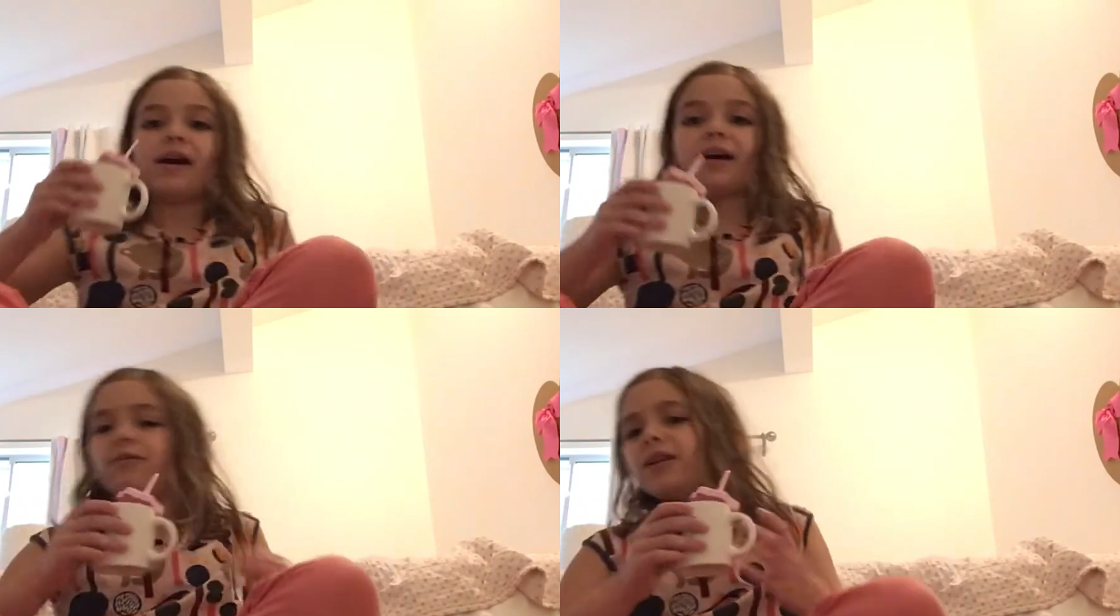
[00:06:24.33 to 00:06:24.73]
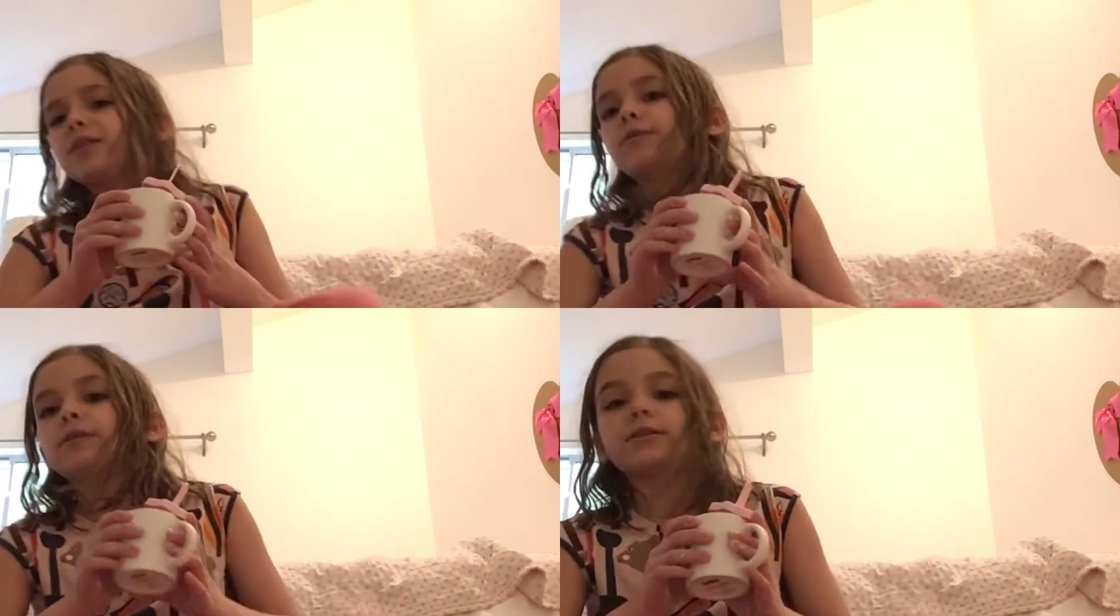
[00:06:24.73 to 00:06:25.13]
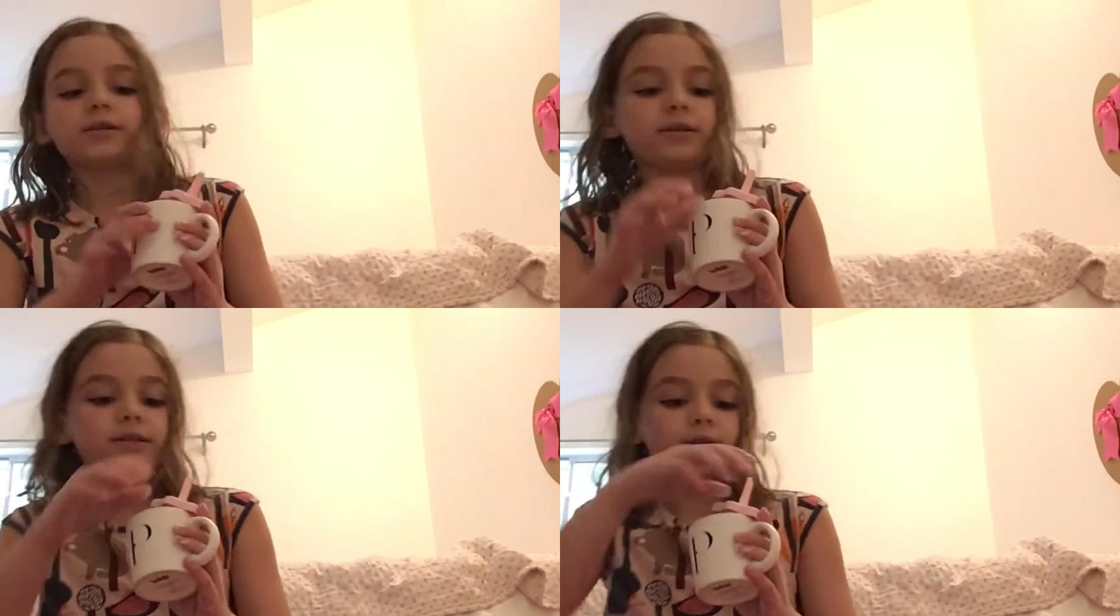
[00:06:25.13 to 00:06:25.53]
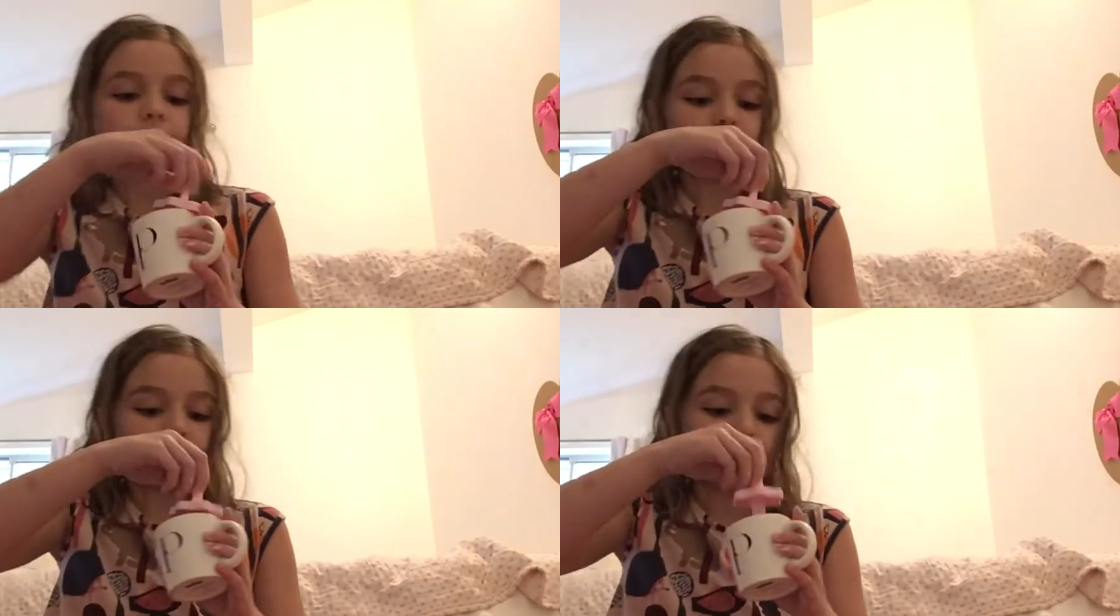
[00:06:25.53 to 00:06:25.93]
I already know what it
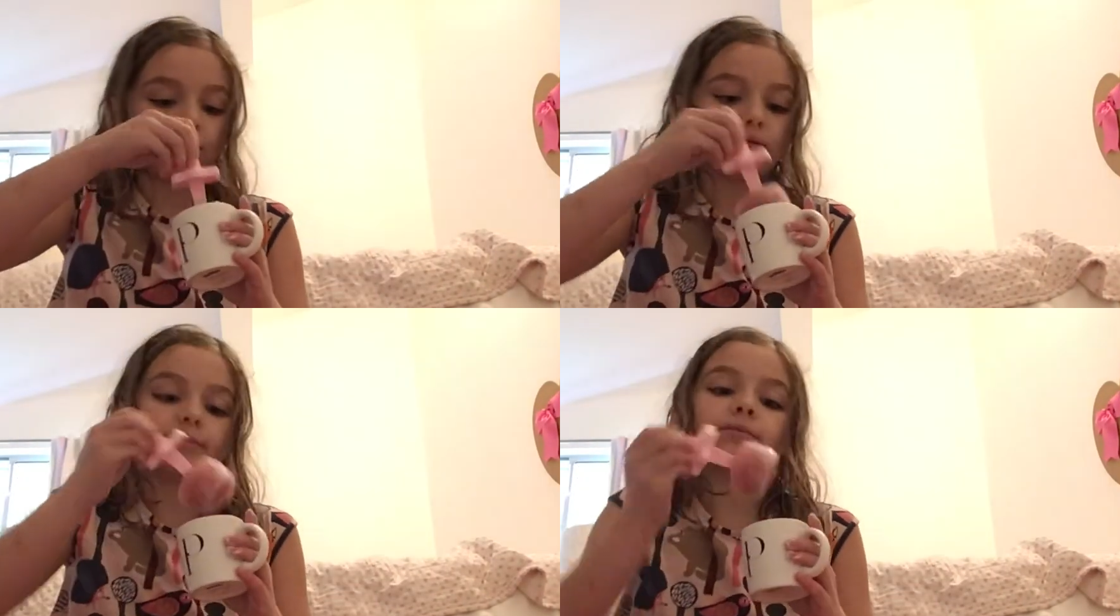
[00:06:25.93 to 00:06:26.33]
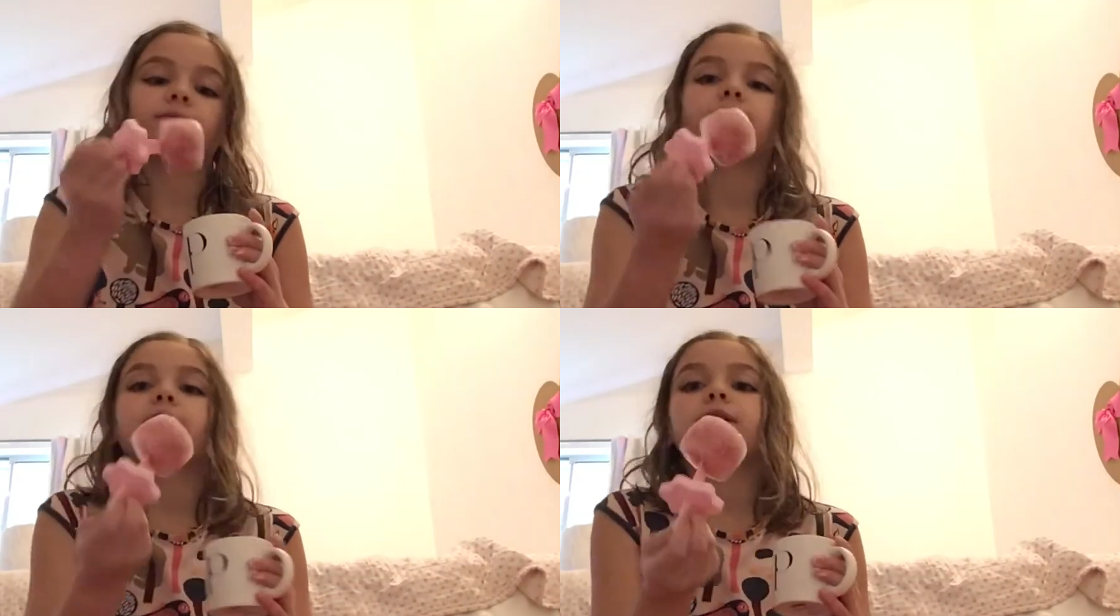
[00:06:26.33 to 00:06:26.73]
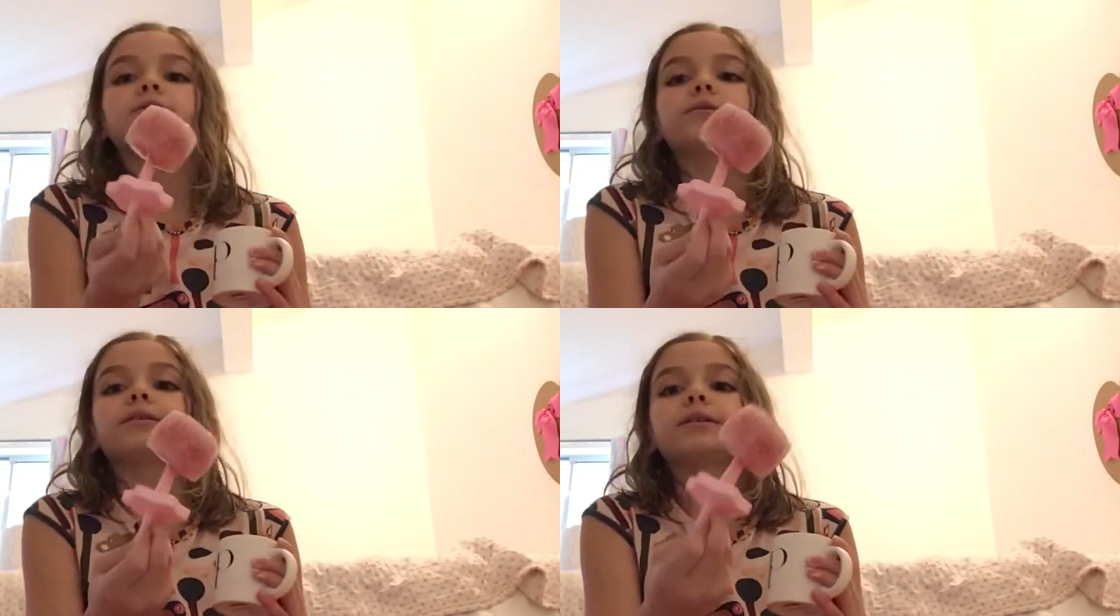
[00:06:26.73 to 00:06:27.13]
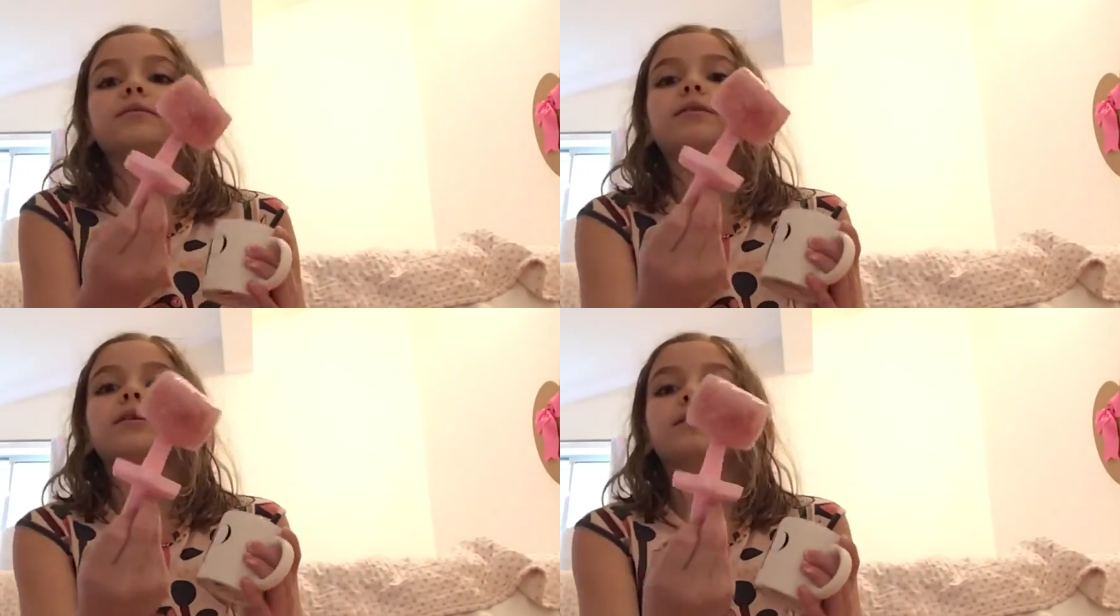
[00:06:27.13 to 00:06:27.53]
tastes like now. So this
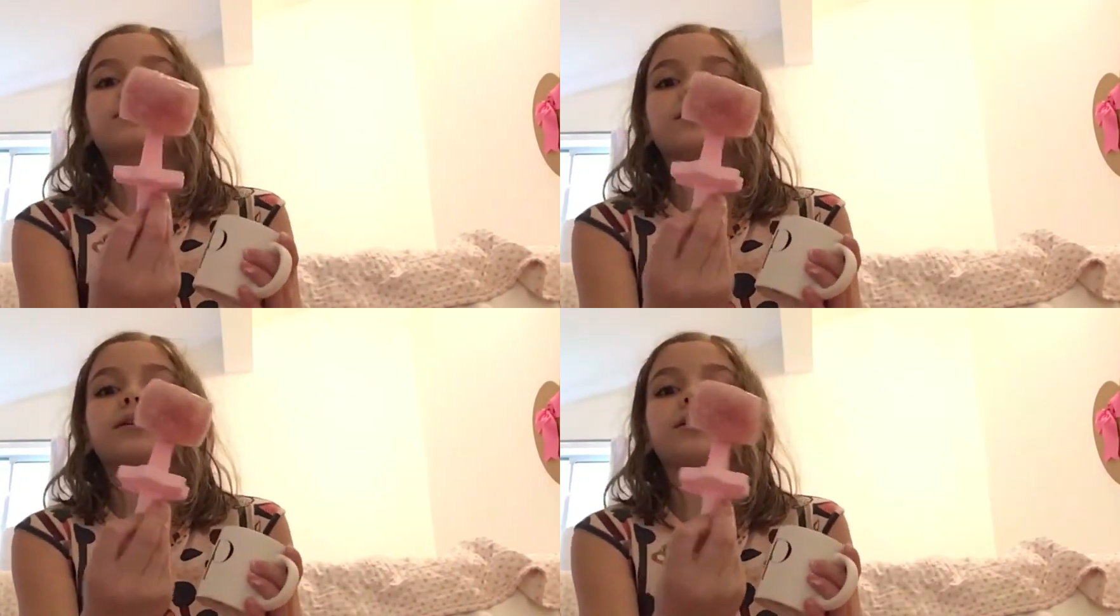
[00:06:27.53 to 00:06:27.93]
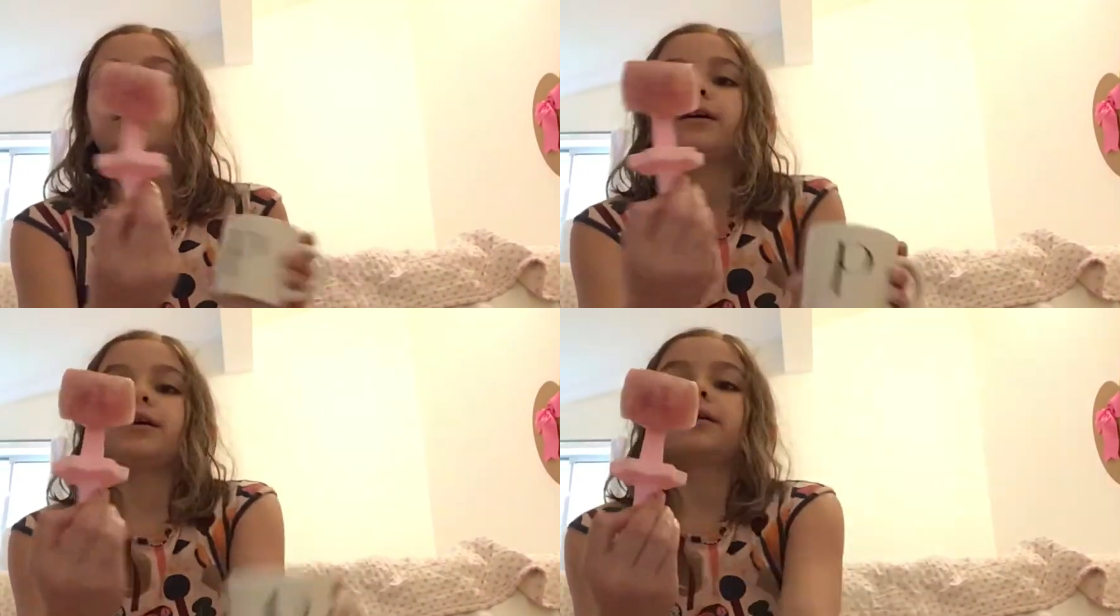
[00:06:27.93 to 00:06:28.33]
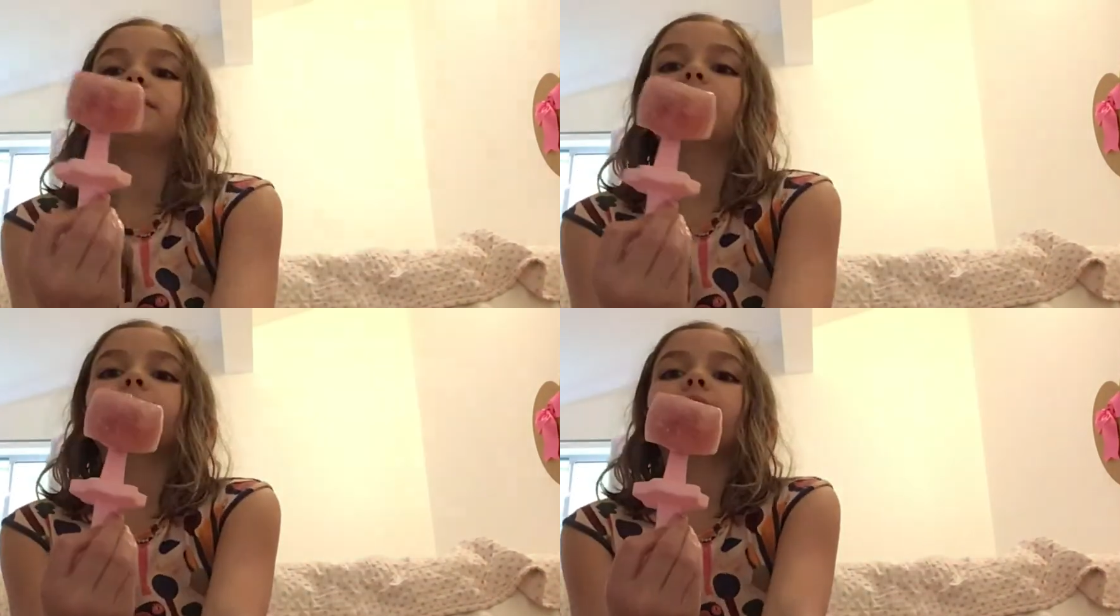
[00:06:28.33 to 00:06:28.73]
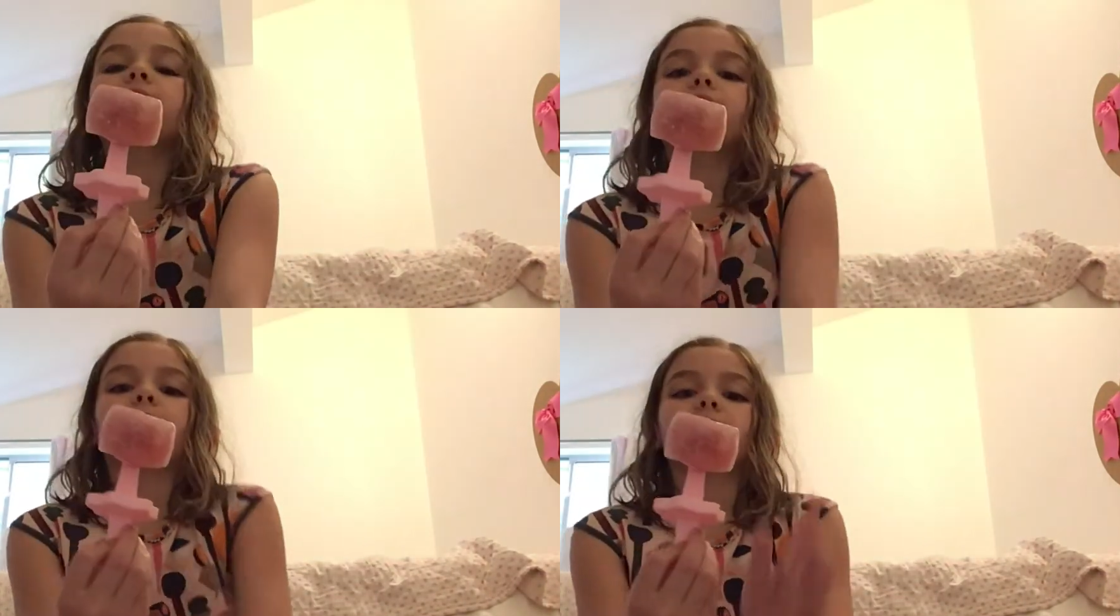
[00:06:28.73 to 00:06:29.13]
is what it looks like. Didn't
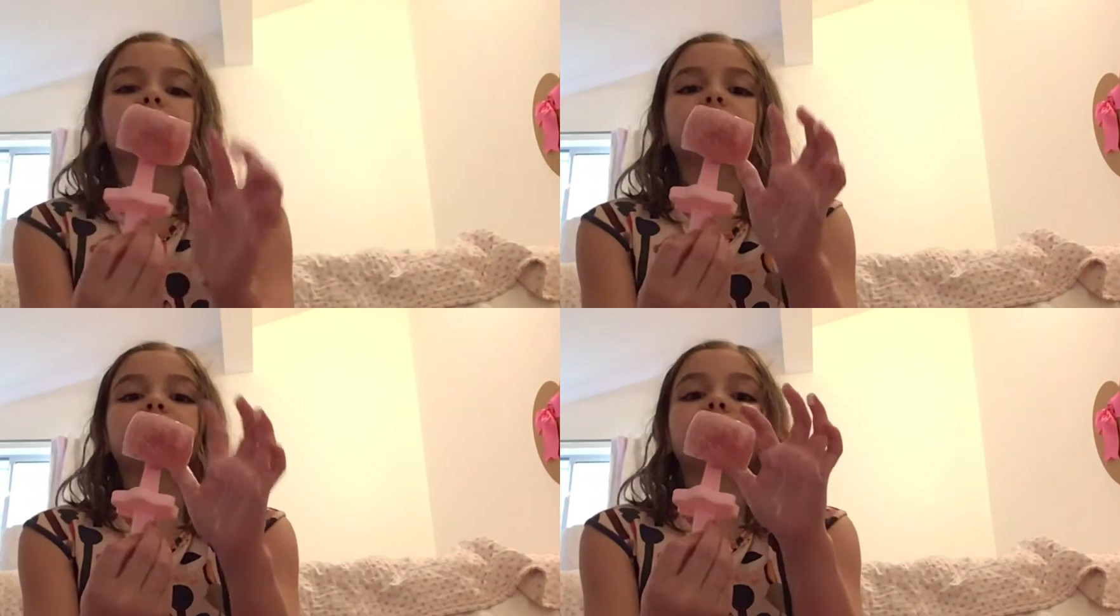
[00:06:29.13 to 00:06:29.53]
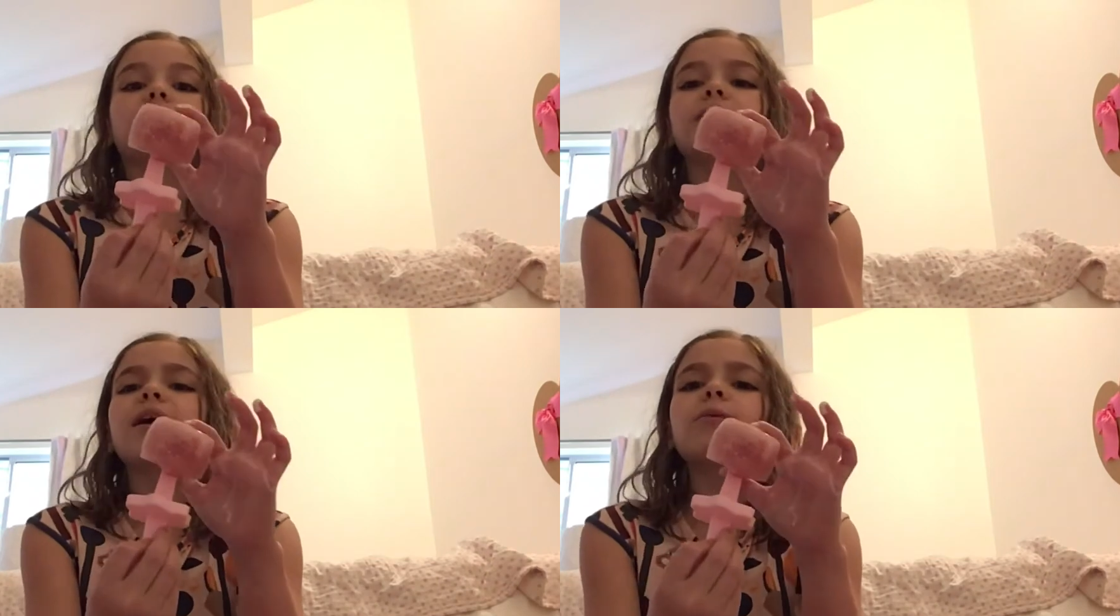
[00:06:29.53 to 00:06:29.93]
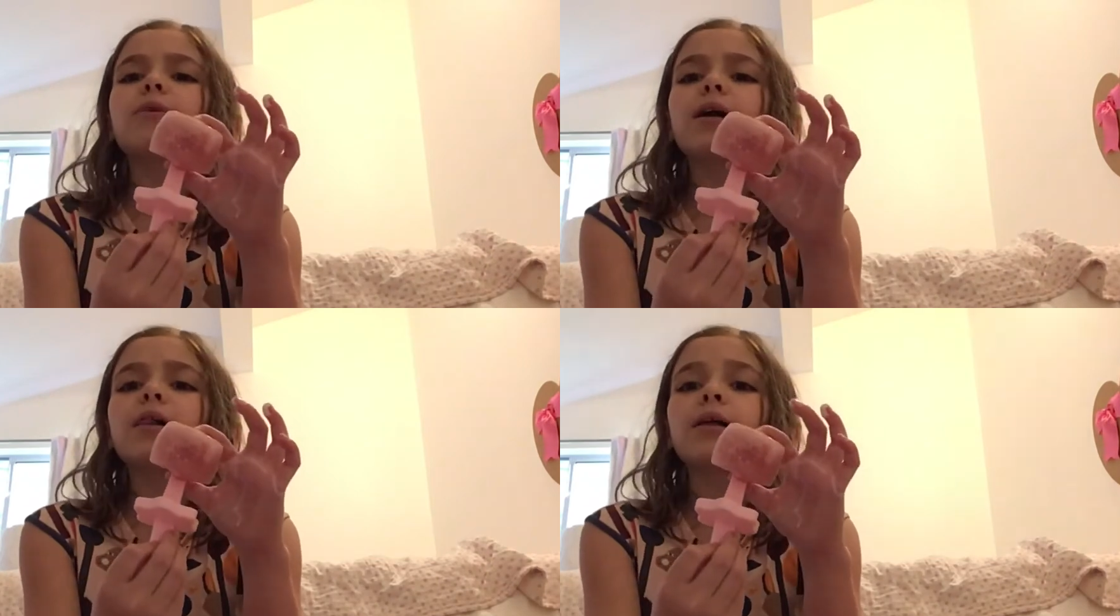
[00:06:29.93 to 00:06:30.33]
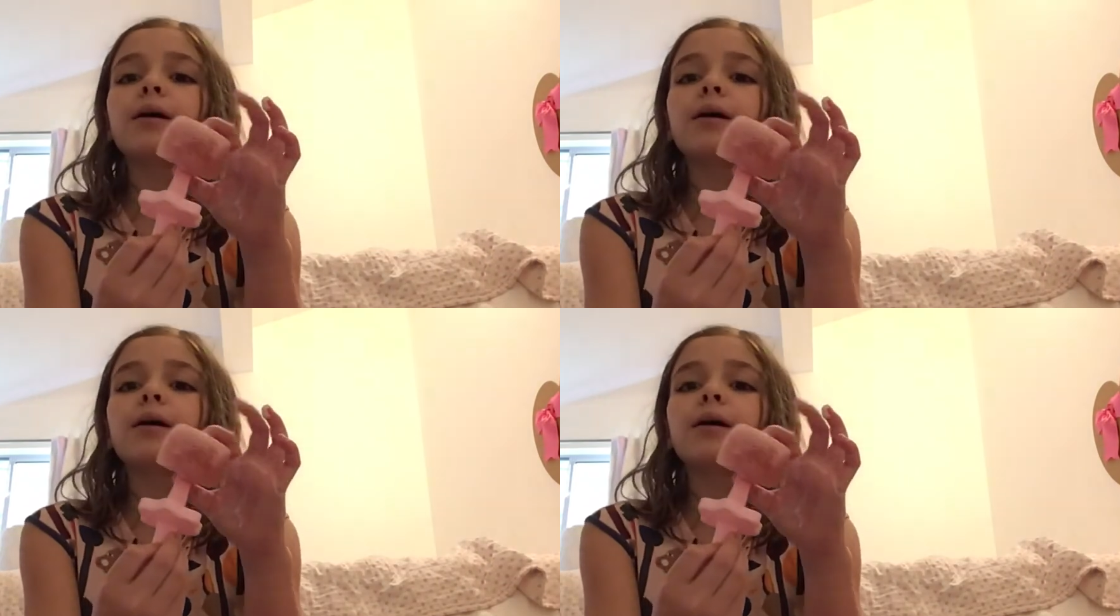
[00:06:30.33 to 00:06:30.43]
really go on the stick that well,